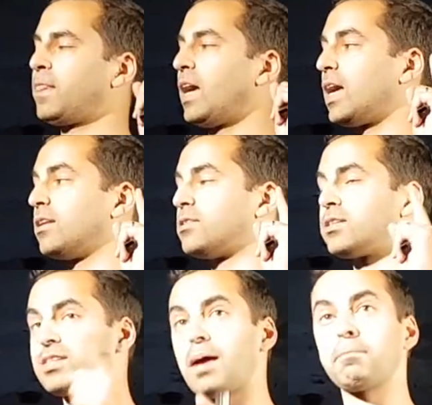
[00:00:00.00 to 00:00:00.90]

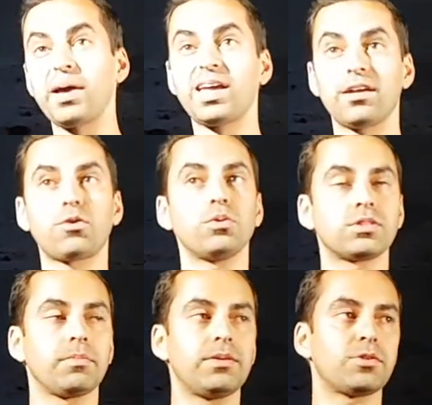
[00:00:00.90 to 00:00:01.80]
And Sam Beckett,
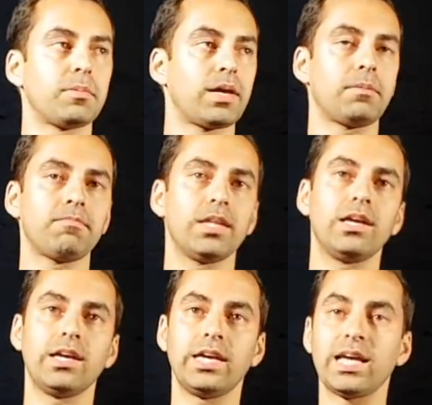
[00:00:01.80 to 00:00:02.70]
Quantum Leap, do you remember him?
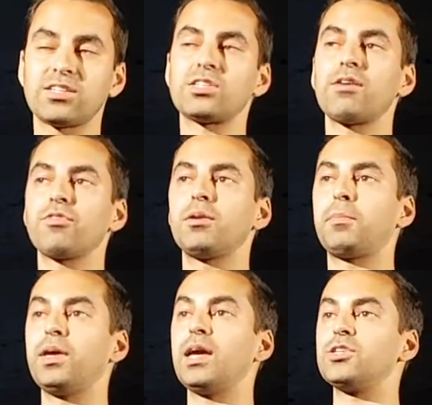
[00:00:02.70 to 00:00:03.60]
He had 7
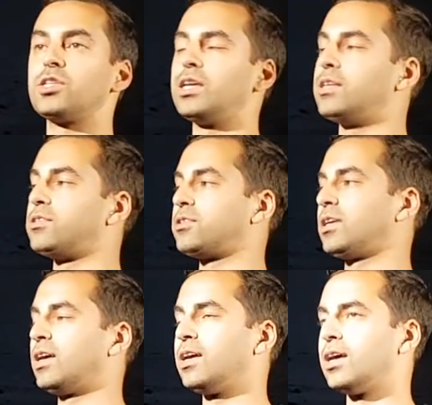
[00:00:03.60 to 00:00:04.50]
PhDs.
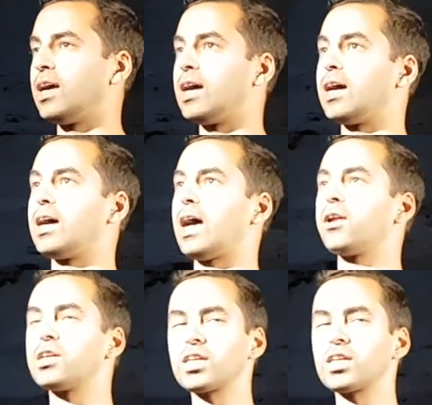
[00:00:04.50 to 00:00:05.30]
And as